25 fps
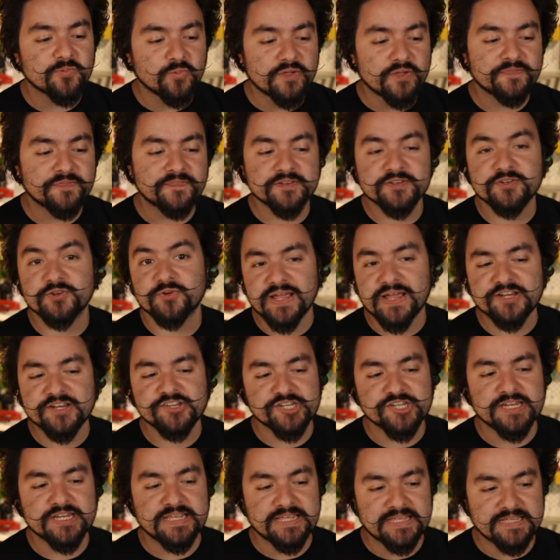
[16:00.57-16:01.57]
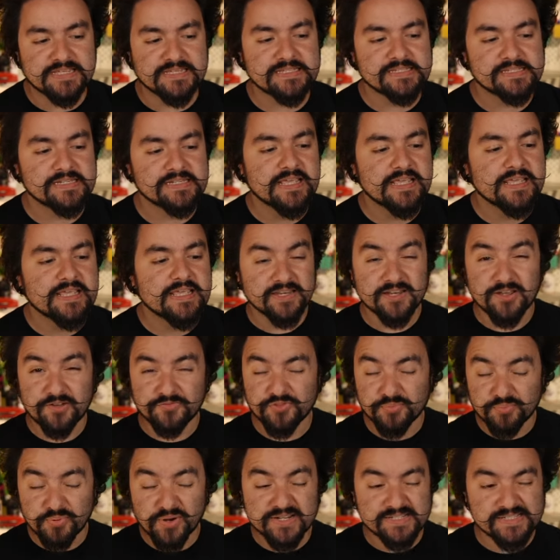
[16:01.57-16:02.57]
what the direction is. Now, if
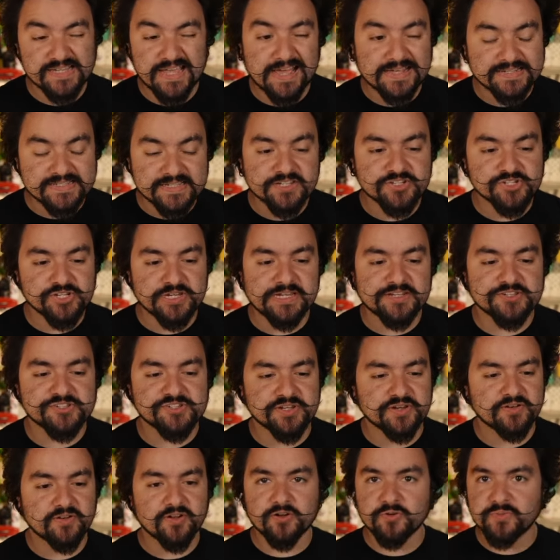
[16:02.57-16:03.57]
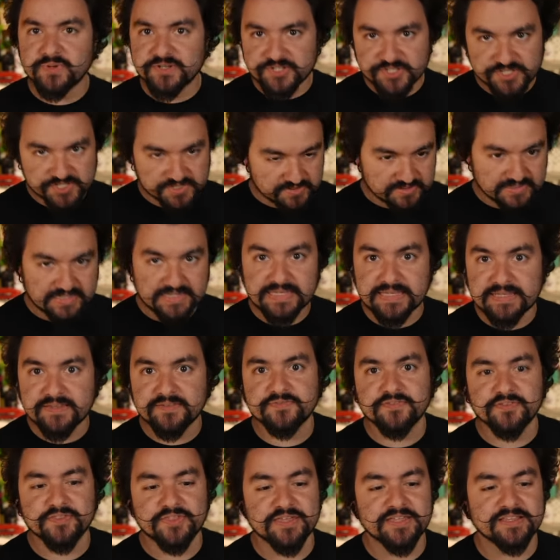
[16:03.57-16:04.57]
the price hasn't changed at all, we just
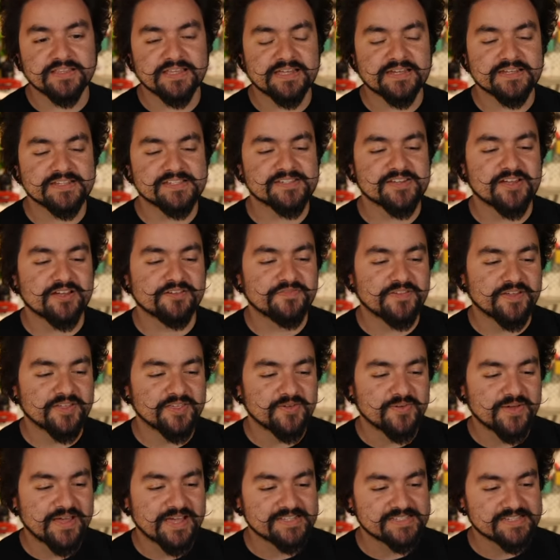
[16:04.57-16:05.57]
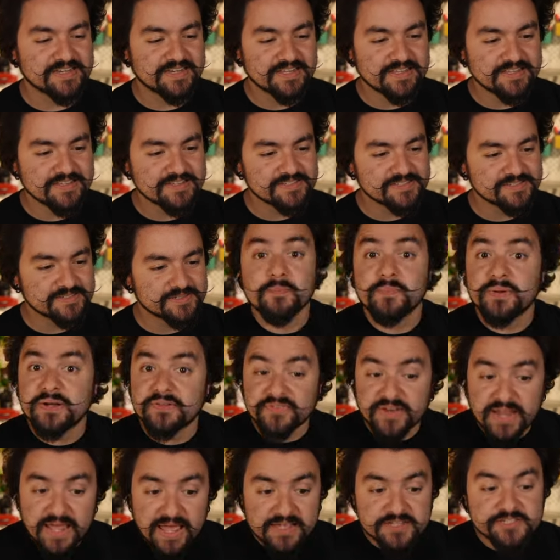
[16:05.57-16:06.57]
leave the latest stock value as it is. But if
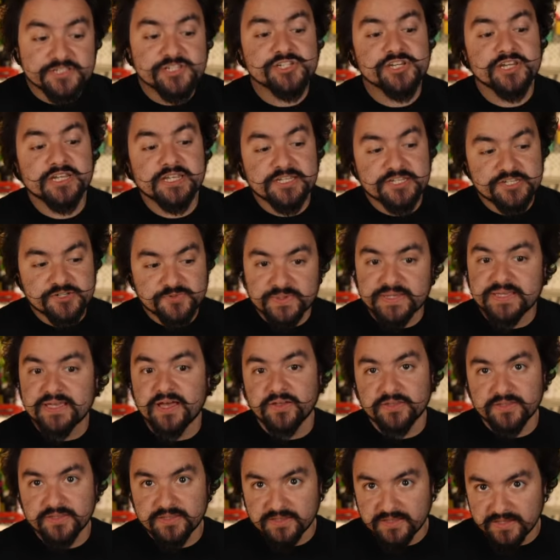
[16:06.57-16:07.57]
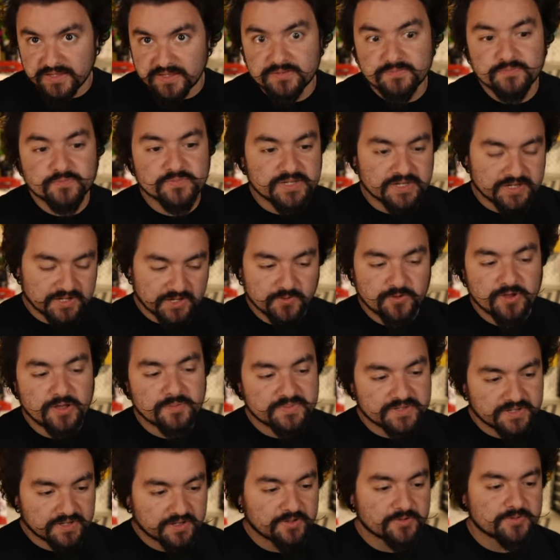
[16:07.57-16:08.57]
it has changed, we calculate, did it go
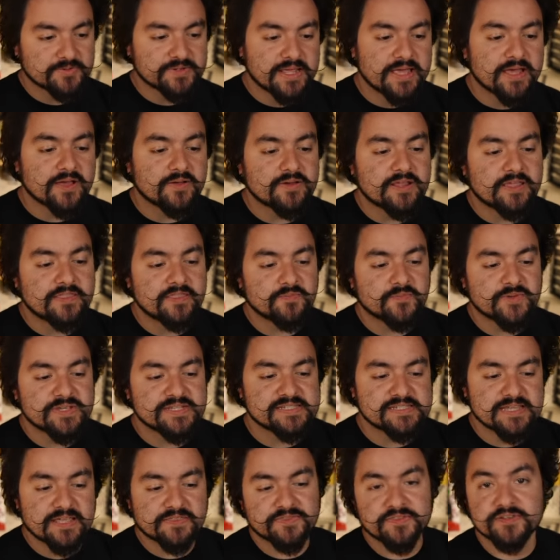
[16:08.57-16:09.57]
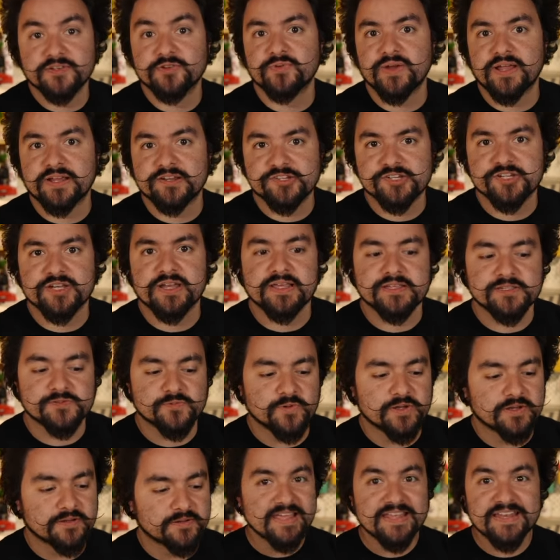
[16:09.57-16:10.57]
up, did it go down? And then we set the direction as
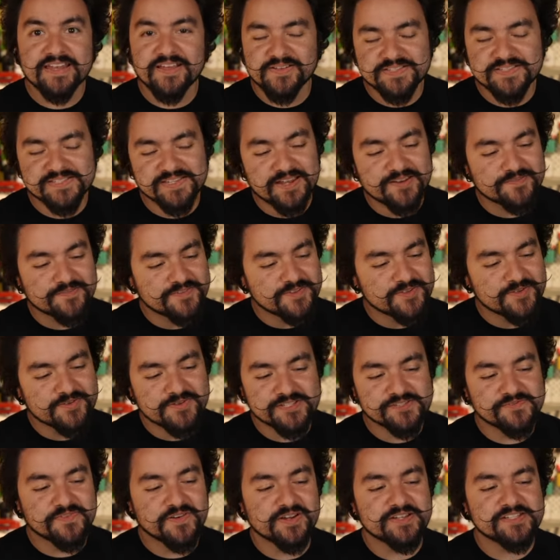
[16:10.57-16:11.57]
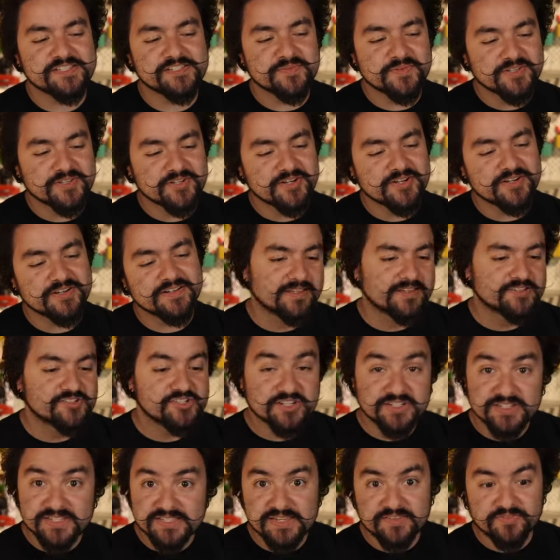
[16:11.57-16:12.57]
well. Now inside of Vue, it's very similar.
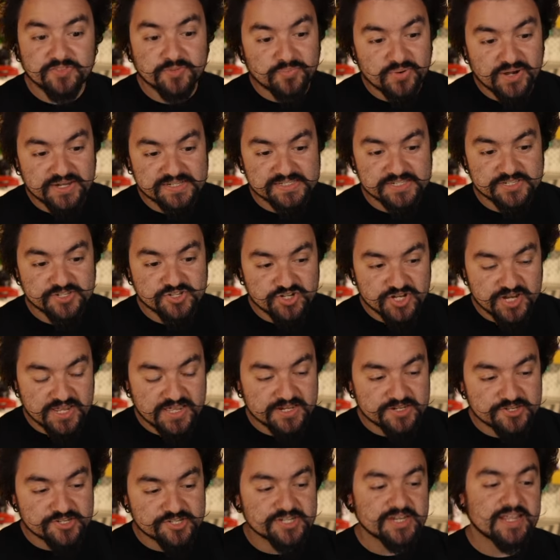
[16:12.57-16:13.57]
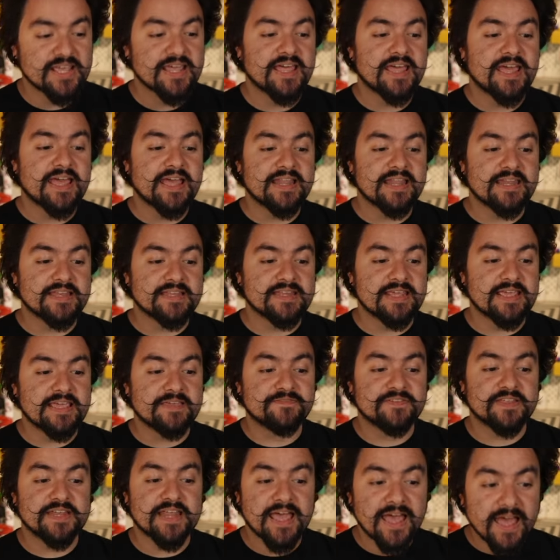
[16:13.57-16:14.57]
Check to see if the price has changed. And
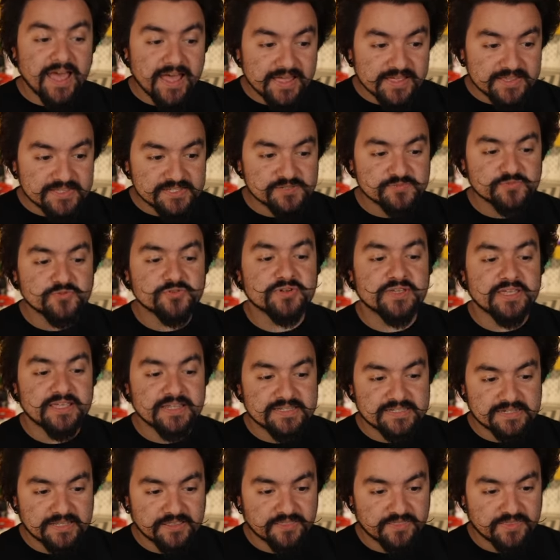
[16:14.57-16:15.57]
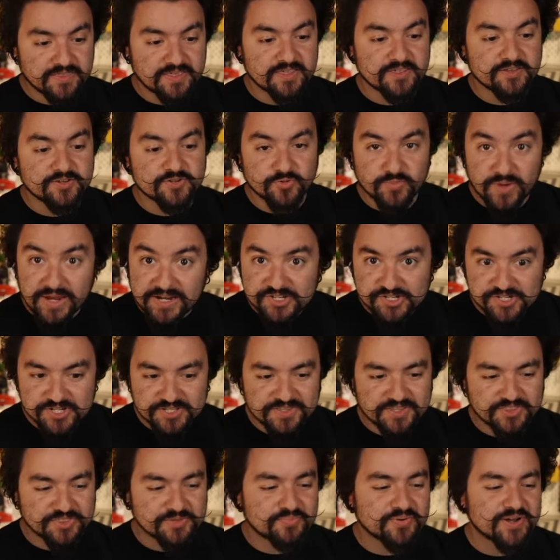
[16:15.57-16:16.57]
if it has, we'll get the direction
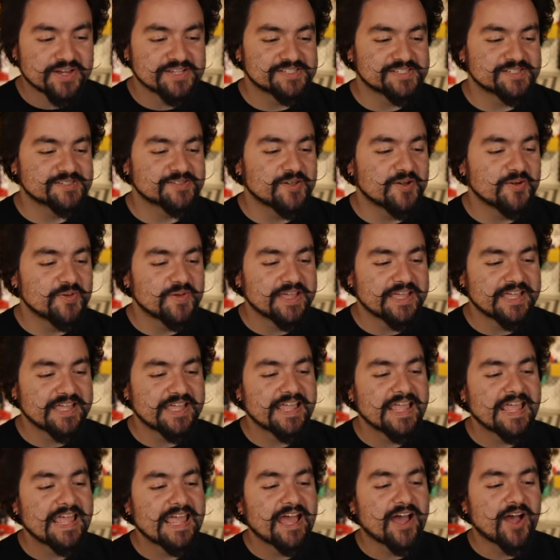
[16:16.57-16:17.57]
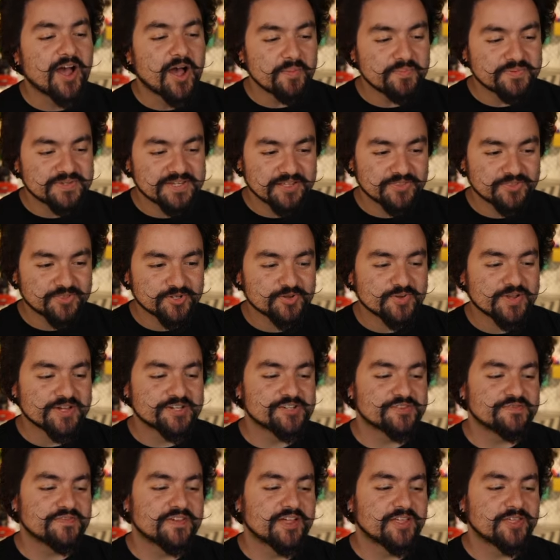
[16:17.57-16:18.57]
that the price is going update the
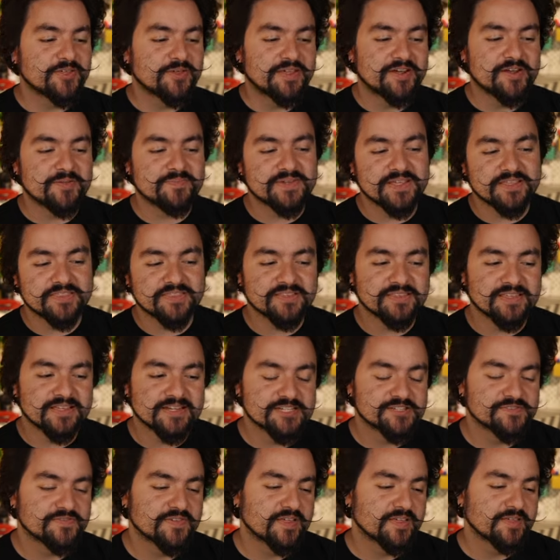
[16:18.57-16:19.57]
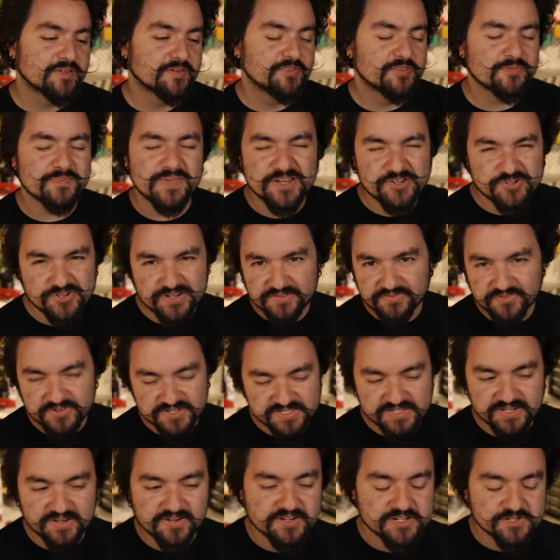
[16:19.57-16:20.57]
direction value and update the latest value. The major
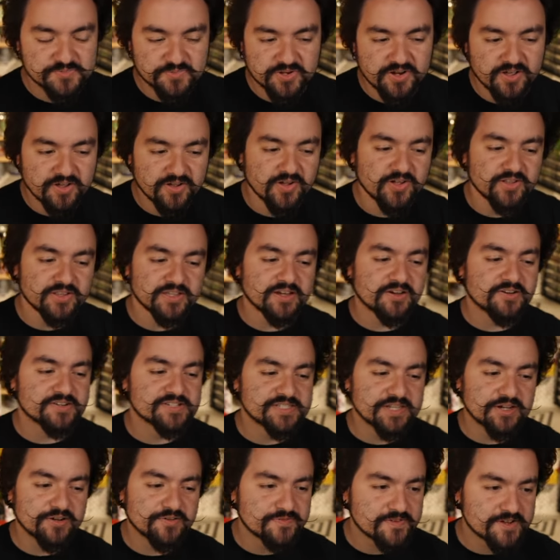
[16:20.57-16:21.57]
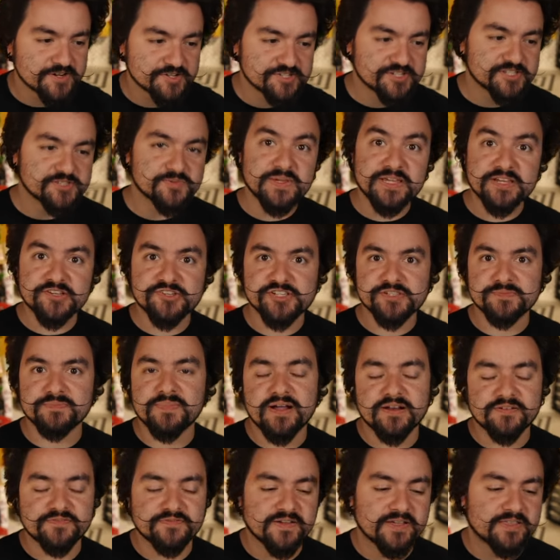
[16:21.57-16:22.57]
difference here is we're not calling our setter functions, we can just
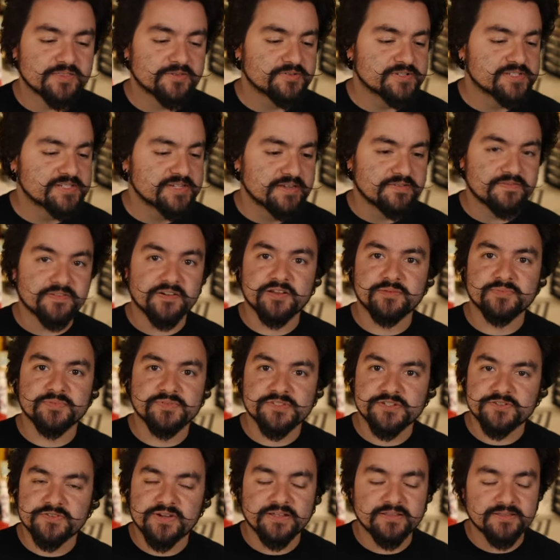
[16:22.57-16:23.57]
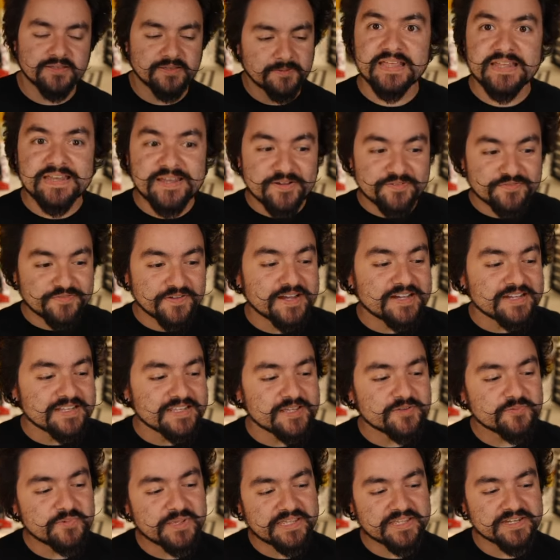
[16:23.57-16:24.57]
modify those state variables directly. Now,
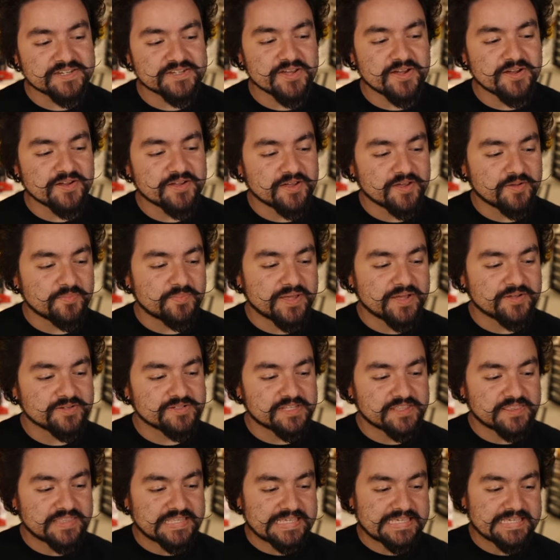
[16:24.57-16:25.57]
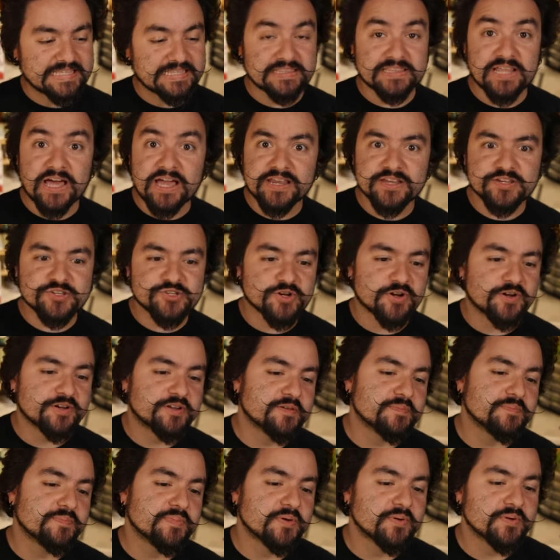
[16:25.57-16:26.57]
finally, we can talk about the line chart
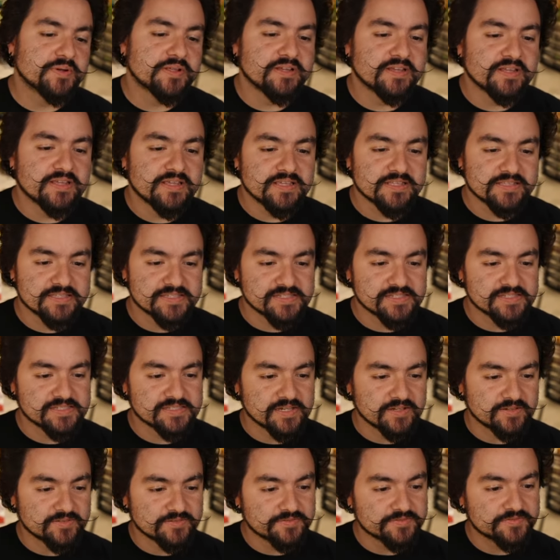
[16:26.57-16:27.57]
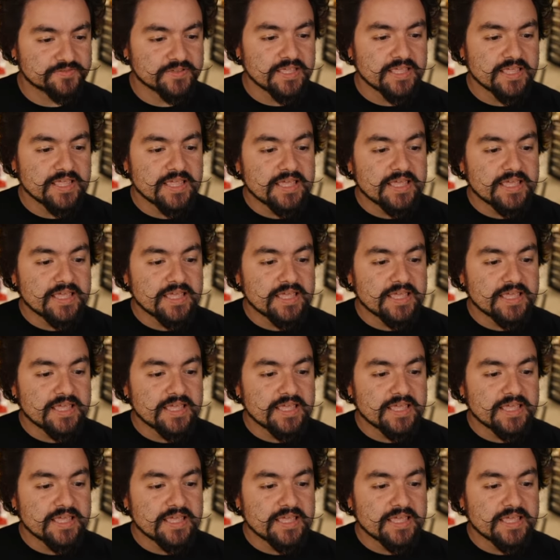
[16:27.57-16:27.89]
component itself.